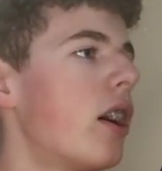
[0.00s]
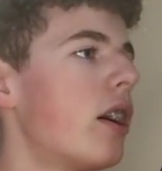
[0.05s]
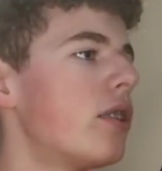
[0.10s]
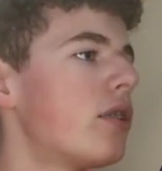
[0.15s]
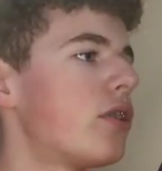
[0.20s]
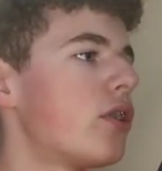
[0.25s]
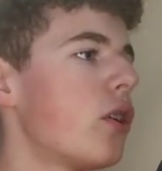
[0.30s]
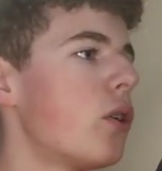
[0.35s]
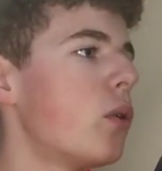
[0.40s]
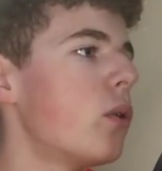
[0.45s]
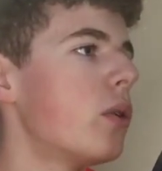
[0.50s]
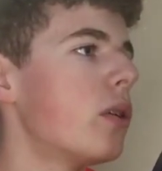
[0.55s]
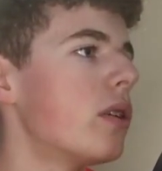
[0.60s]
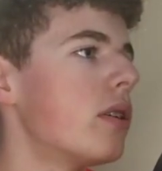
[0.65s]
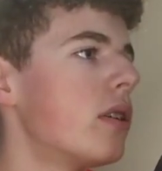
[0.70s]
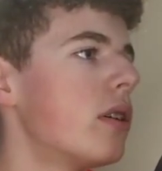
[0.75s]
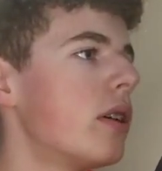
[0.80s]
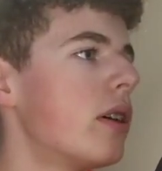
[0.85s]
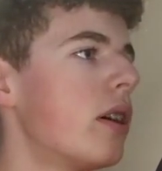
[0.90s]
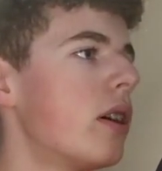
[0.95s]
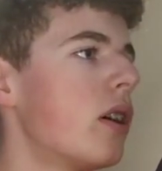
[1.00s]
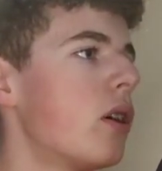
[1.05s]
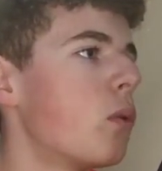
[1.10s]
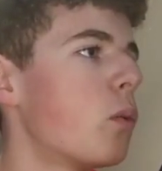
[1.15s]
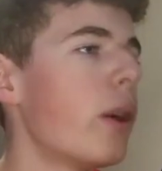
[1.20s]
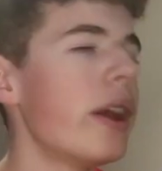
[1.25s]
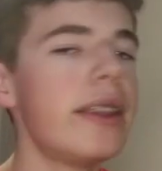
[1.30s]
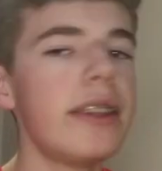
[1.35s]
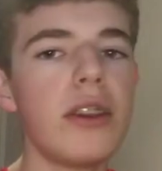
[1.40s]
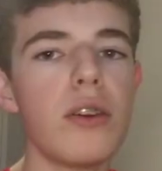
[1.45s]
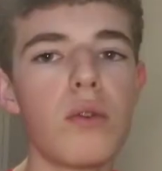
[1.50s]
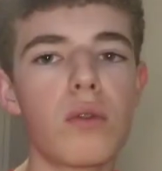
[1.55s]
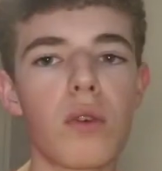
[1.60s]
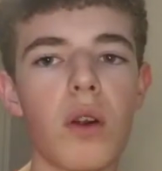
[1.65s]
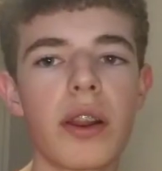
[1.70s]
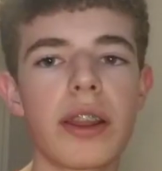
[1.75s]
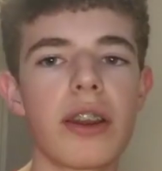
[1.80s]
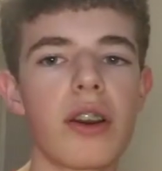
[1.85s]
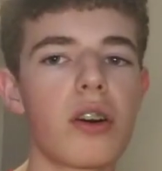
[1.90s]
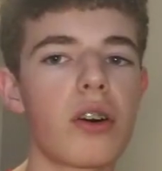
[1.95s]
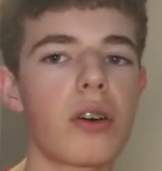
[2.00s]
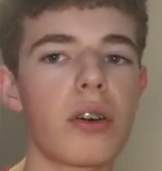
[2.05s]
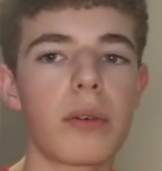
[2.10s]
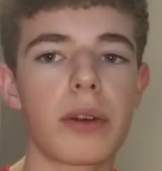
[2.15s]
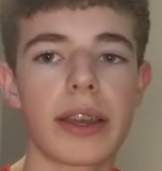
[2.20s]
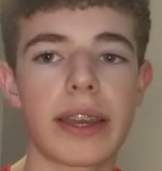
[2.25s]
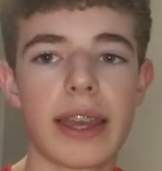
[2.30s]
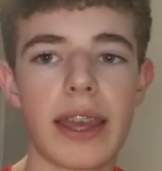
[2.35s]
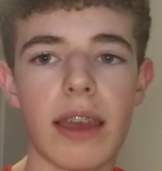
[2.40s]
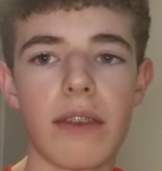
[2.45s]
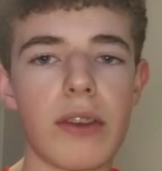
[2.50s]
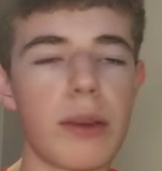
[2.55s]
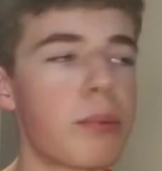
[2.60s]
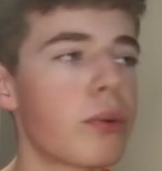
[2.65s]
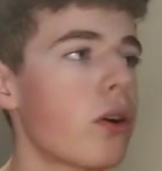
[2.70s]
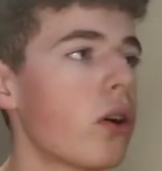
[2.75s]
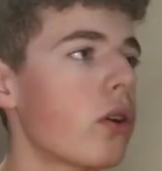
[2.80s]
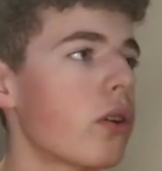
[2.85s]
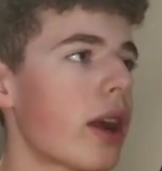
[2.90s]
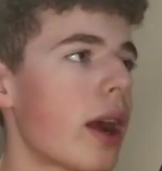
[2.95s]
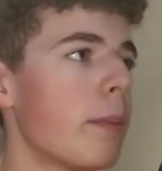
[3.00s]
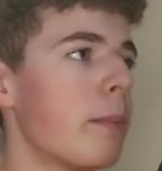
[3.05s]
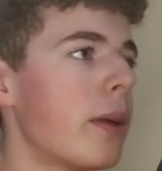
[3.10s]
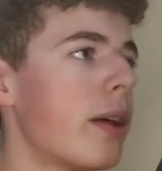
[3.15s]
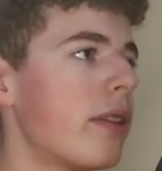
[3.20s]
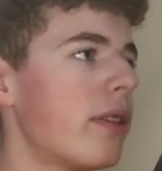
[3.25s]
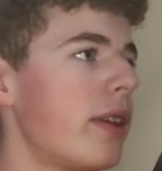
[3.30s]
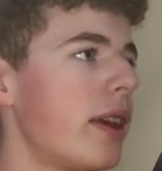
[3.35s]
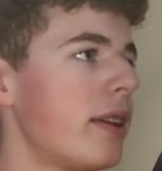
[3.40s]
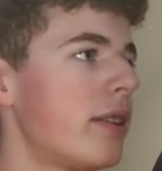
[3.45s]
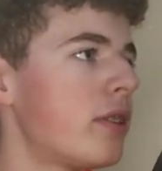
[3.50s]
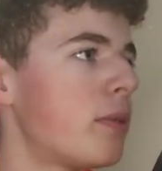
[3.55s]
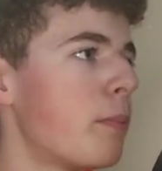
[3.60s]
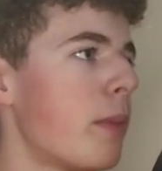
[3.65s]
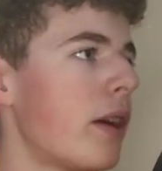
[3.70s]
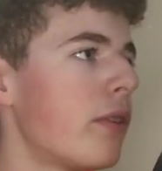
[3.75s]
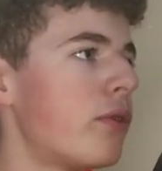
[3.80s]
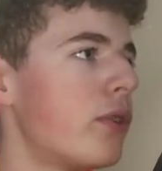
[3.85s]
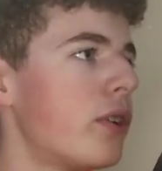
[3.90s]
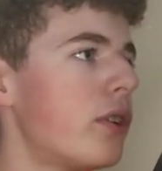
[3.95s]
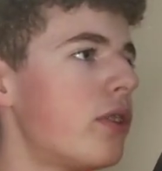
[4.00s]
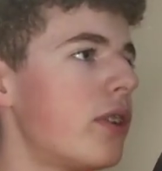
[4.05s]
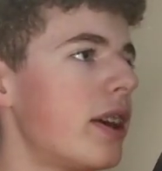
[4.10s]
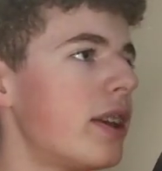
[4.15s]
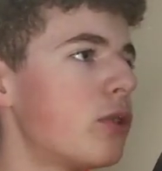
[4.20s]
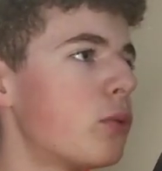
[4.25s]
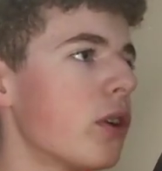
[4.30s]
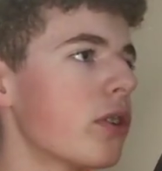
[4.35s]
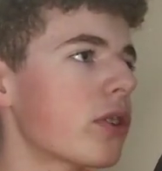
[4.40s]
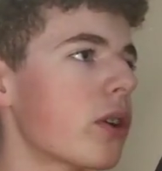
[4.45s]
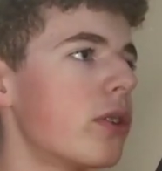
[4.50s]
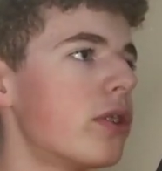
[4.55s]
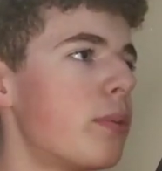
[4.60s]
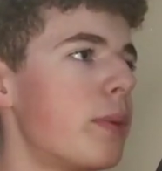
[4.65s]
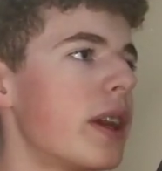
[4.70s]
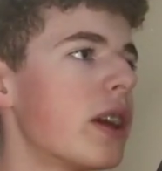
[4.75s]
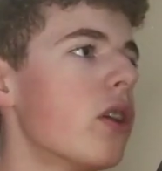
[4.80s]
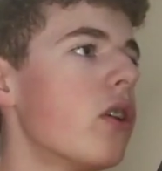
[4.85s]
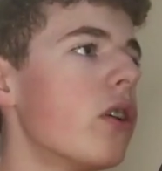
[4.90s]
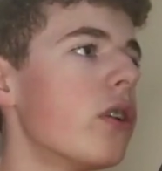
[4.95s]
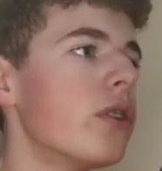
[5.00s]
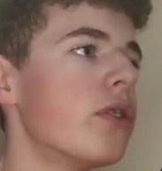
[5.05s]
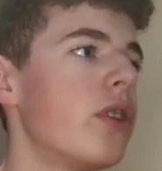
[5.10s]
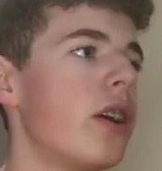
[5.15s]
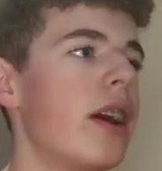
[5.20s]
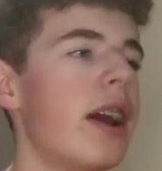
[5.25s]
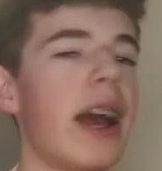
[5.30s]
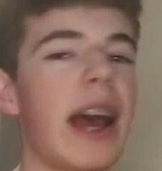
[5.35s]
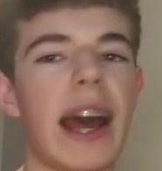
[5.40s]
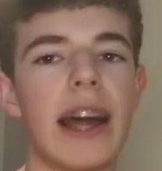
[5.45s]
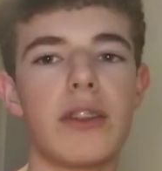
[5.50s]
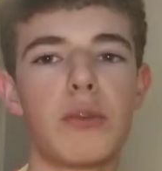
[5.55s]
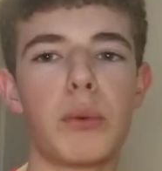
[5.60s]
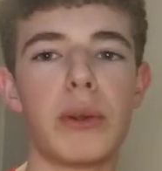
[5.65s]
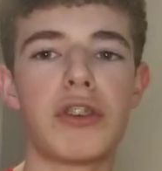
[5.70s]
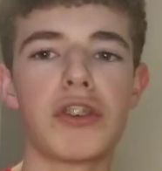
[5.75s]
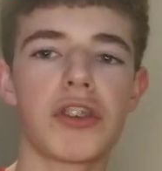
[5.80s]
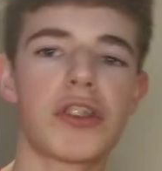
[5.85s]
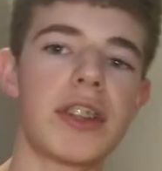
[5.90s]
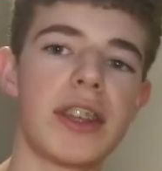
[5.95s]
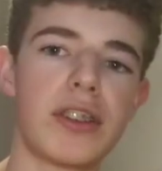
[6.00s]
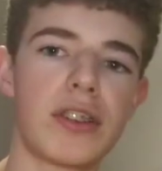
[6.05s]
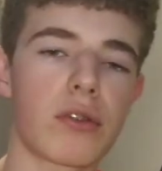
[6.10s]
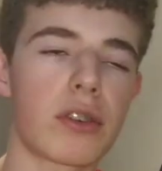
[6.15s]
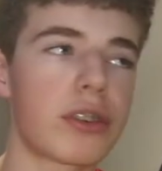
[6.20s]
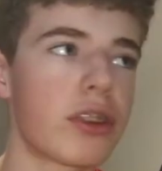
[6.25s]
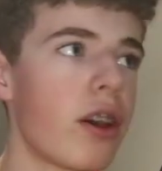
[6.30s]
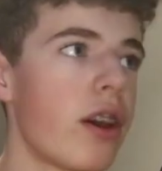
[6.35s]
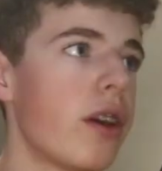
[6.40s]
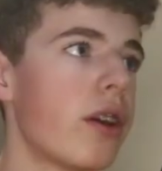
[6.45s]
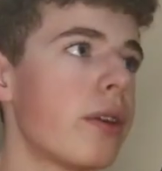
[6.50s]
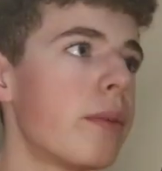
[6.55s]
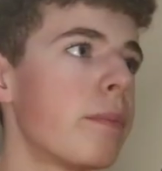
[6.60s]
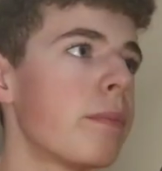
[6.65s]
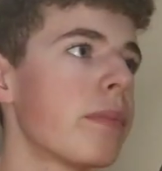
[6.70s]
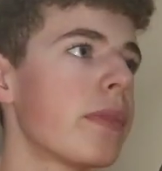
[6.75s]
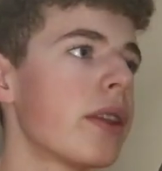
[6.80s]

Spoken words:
So when you run your Kivy program, this method is what's going to be called, and we just need to return.